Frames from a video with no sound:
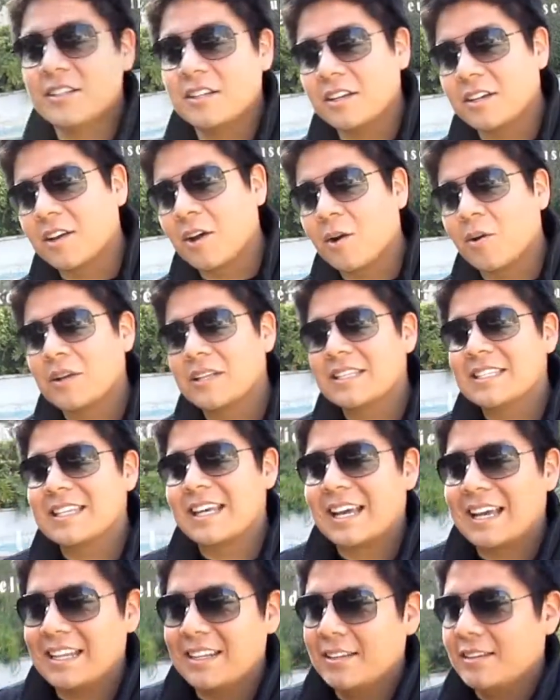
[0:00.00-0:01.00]
to go
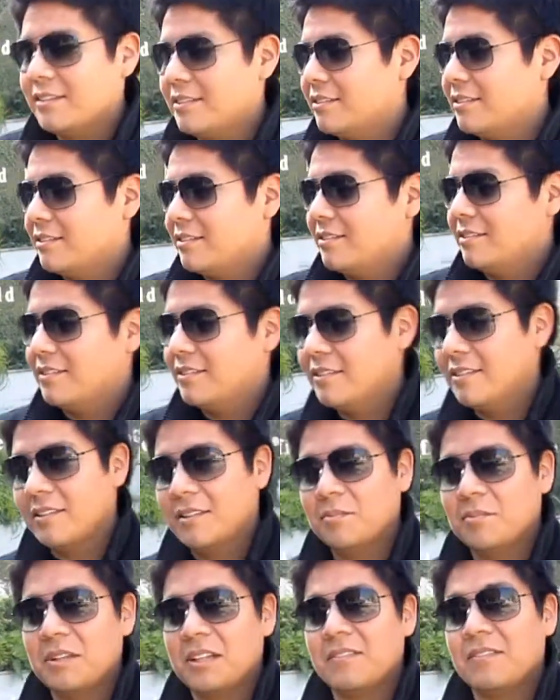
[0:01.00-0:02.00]
inside.
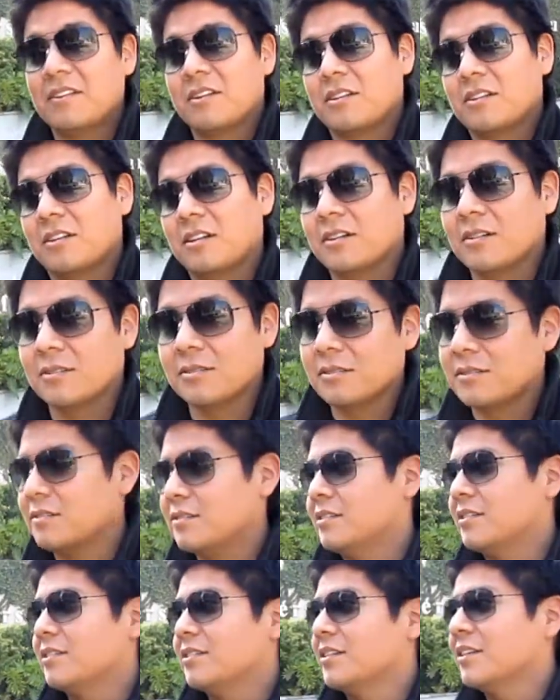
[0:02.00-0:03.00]
I believe they're closed.
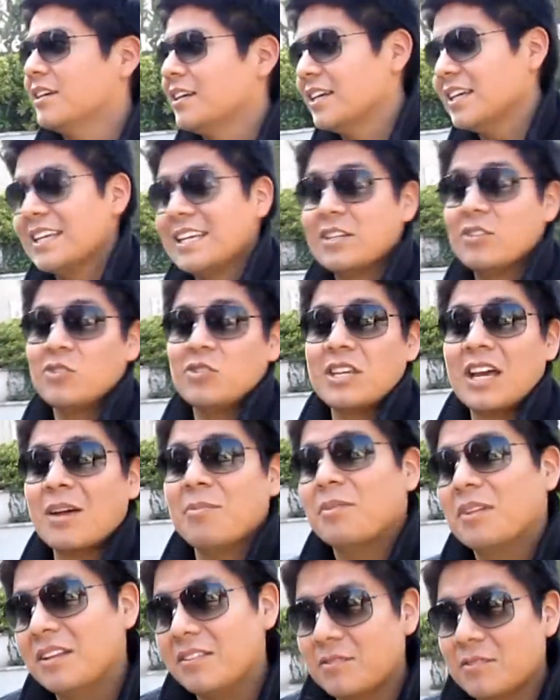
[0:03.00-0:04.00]
Suzanne
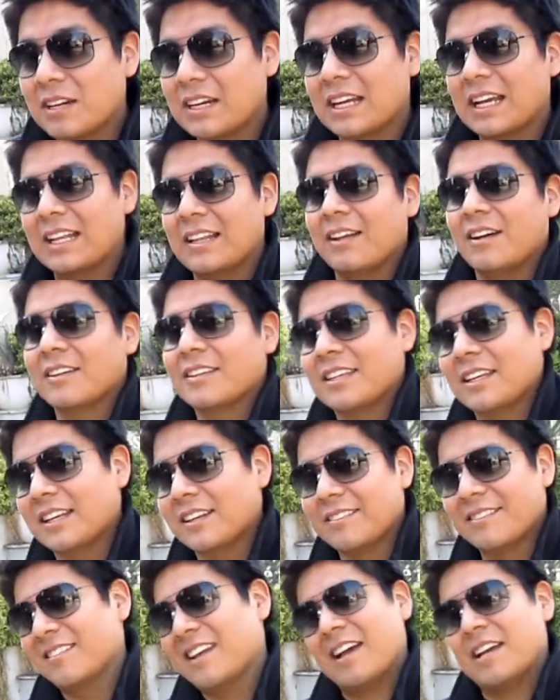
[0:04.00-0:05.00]
believes we're gonna get locked
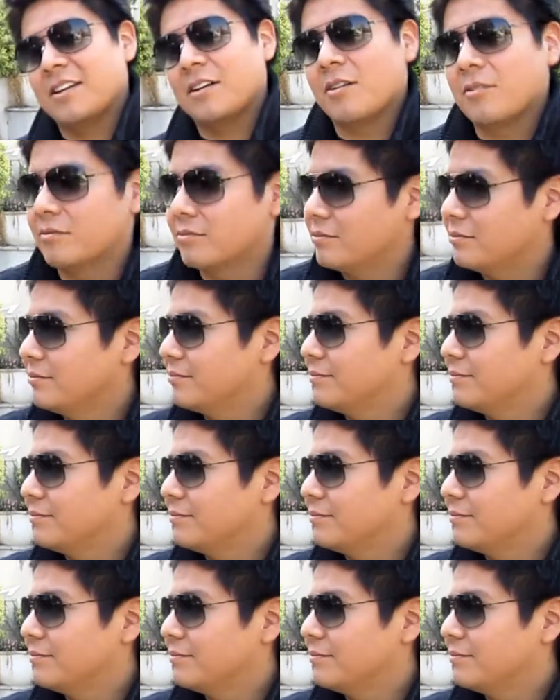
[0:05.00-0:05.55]
in. I don't.